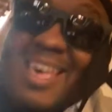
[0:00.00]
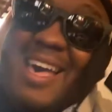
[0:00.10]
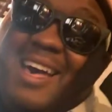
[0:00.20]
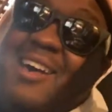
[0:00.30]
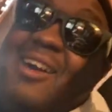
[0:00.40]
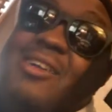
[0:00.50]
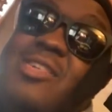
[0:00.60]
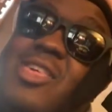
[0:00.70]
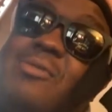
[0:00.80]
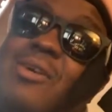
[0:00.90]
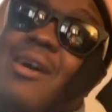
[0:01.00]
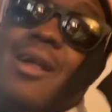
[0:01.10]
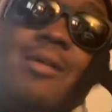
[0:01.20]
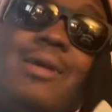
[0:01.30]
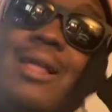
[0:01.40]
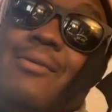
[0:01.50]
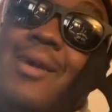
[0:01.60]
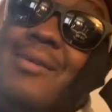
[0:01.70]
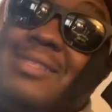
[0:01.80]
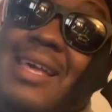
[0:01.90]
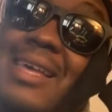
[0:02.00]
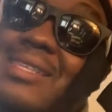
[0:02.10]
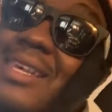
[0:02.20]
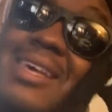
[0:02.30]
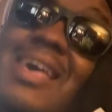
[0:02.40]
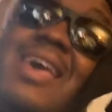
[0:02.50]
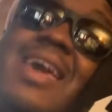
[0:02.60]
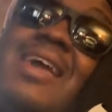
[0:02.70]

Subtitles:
I heard you on all kind of websites, and